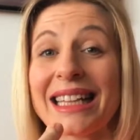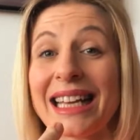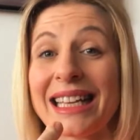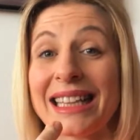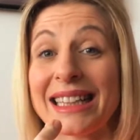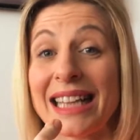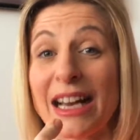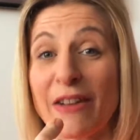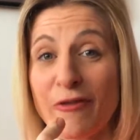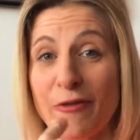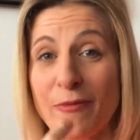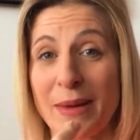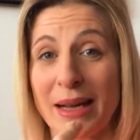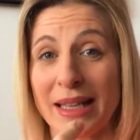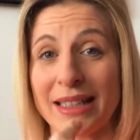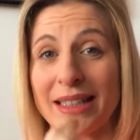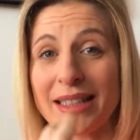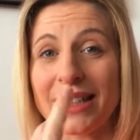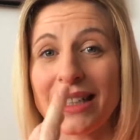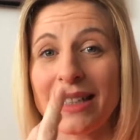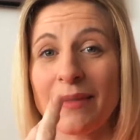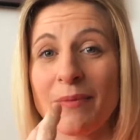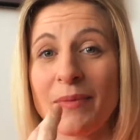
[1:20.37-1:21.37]
and a tough
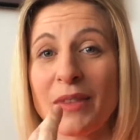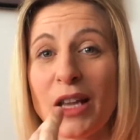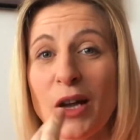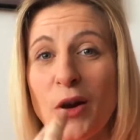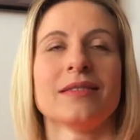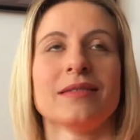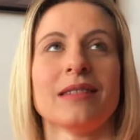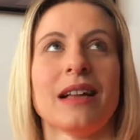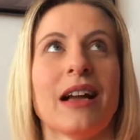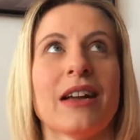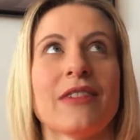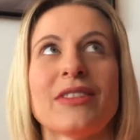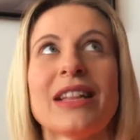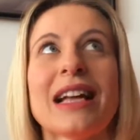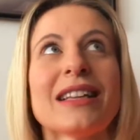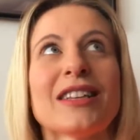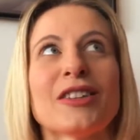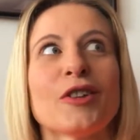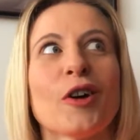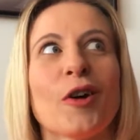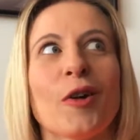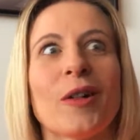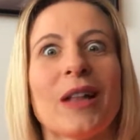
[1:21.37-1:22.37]
mother.
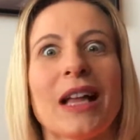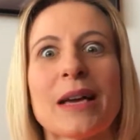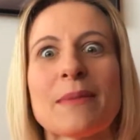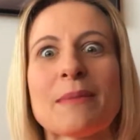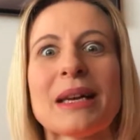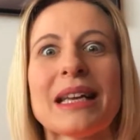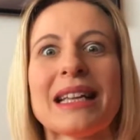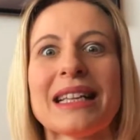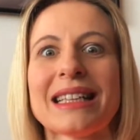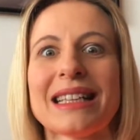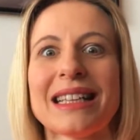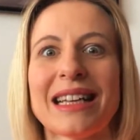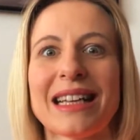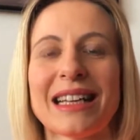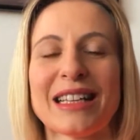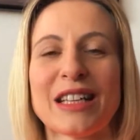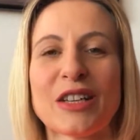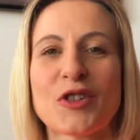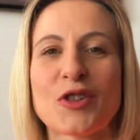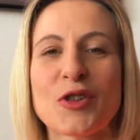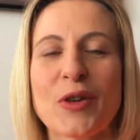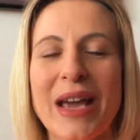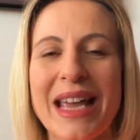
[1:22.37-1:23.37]
I've done it all. I mean,
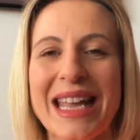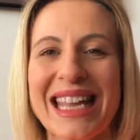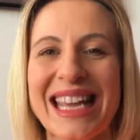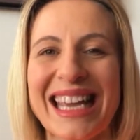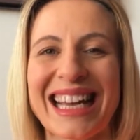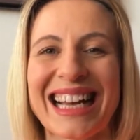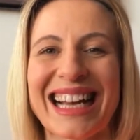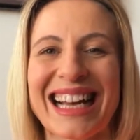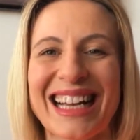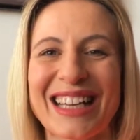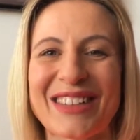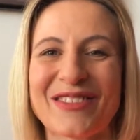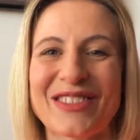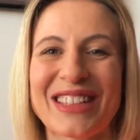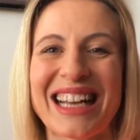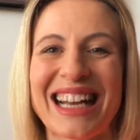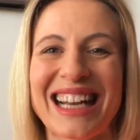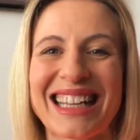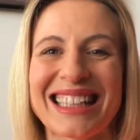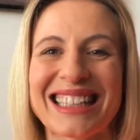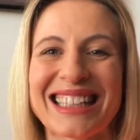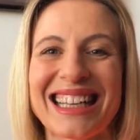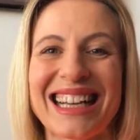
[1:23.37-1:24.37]
the training
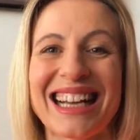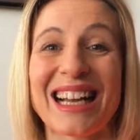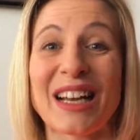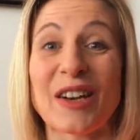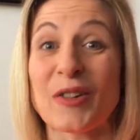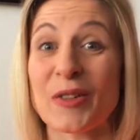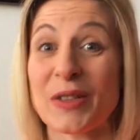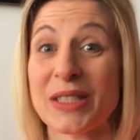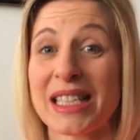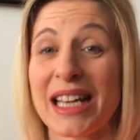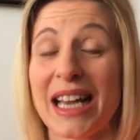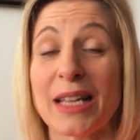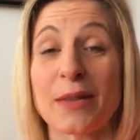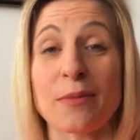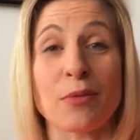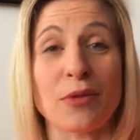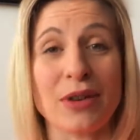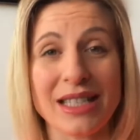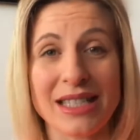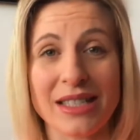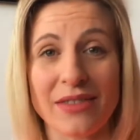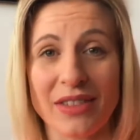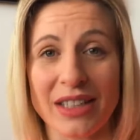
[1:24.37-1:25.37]
I've done
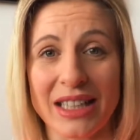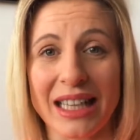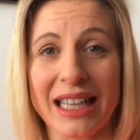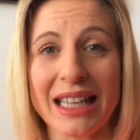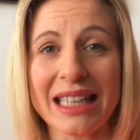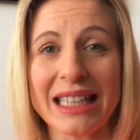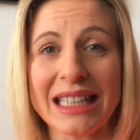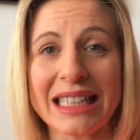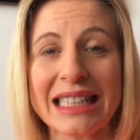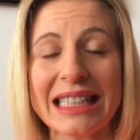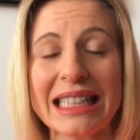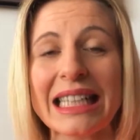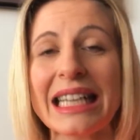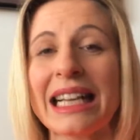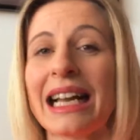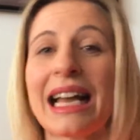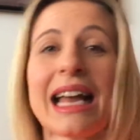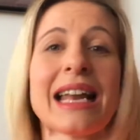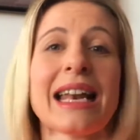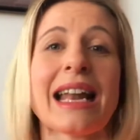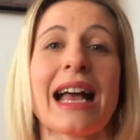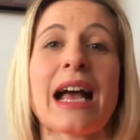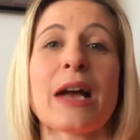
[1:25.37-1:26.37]
alongside breastfeeding,
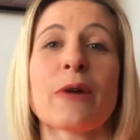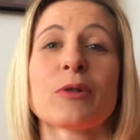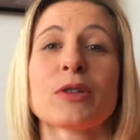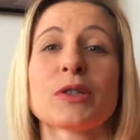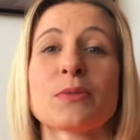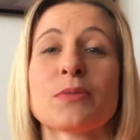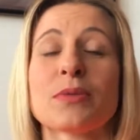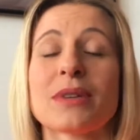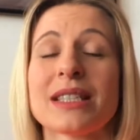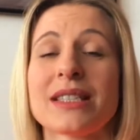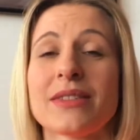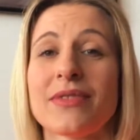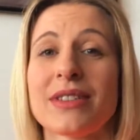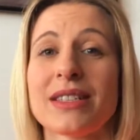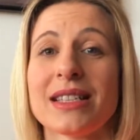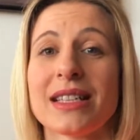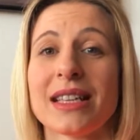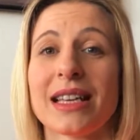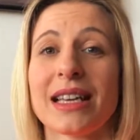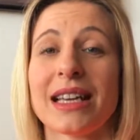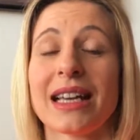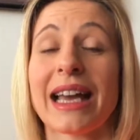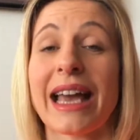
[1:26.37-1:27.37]
and I was
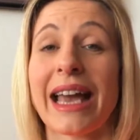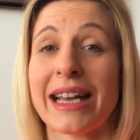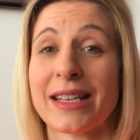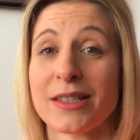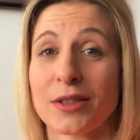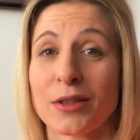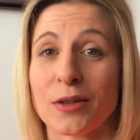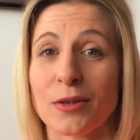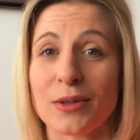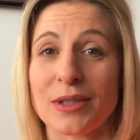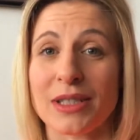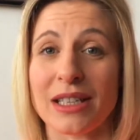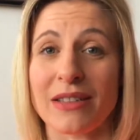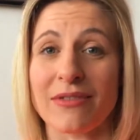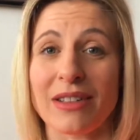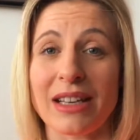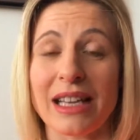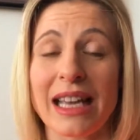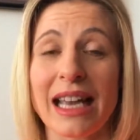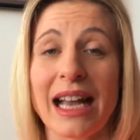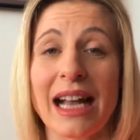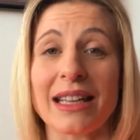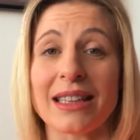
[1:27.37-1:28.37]
breastfeeding
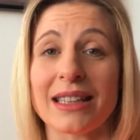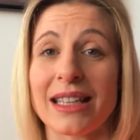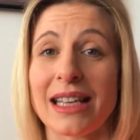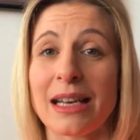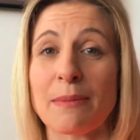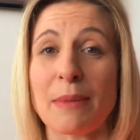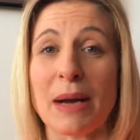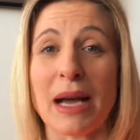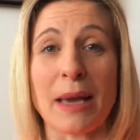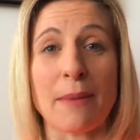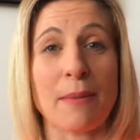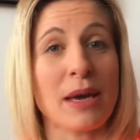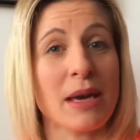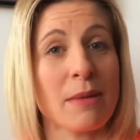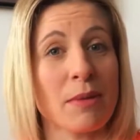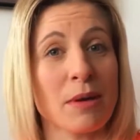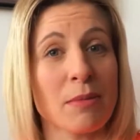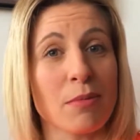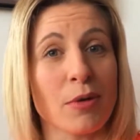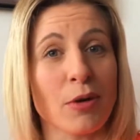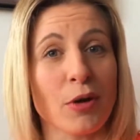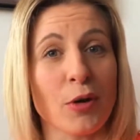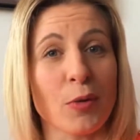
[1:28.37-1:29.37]
exclusively until my
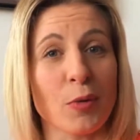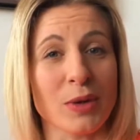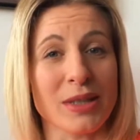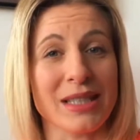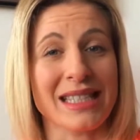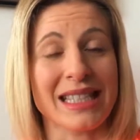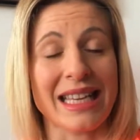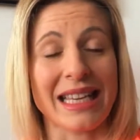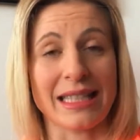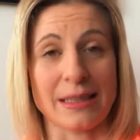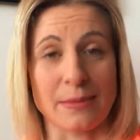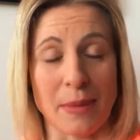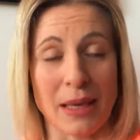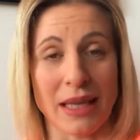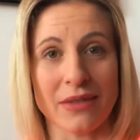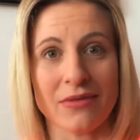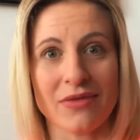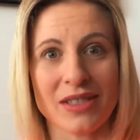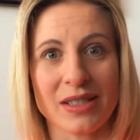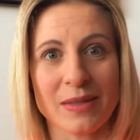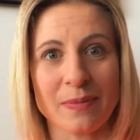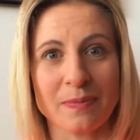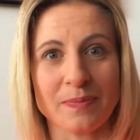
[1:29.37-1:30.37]
baby boy was
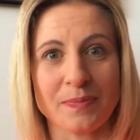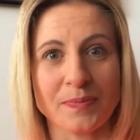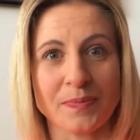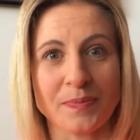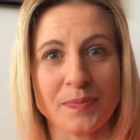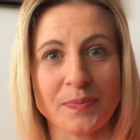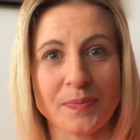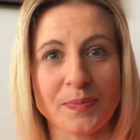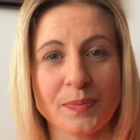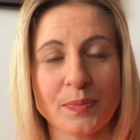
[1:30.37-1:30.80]
6 months.